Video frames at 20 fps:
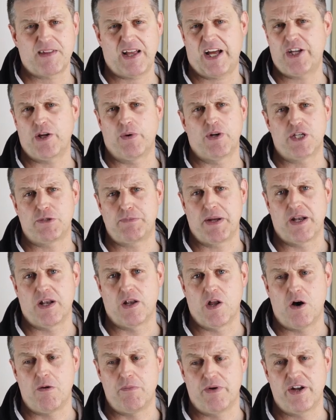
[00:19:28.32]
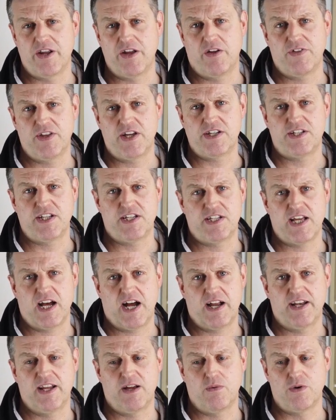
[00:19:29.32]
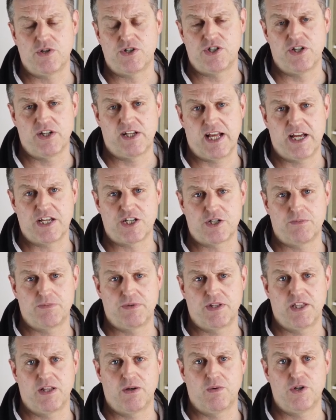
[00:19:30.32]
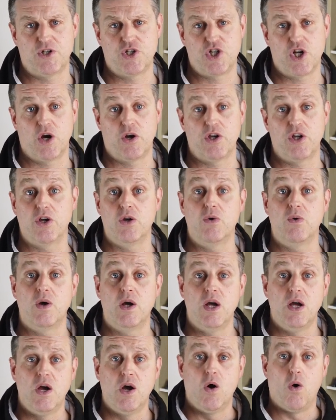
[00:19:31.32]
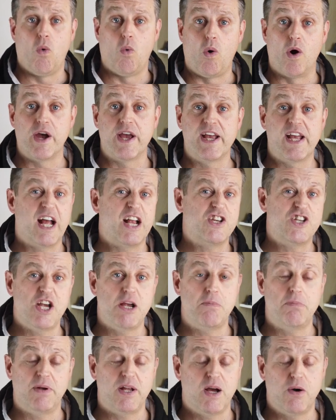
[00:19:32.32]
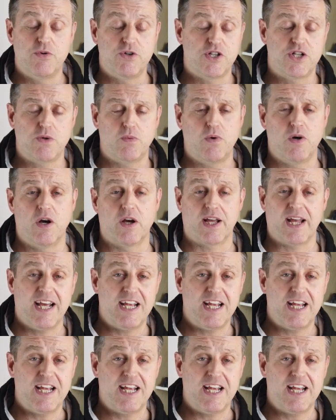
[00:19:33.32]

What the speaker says: I don't want to spend a lot of money on this. The idea was to get something that would show you what you can get cheaply and does it work.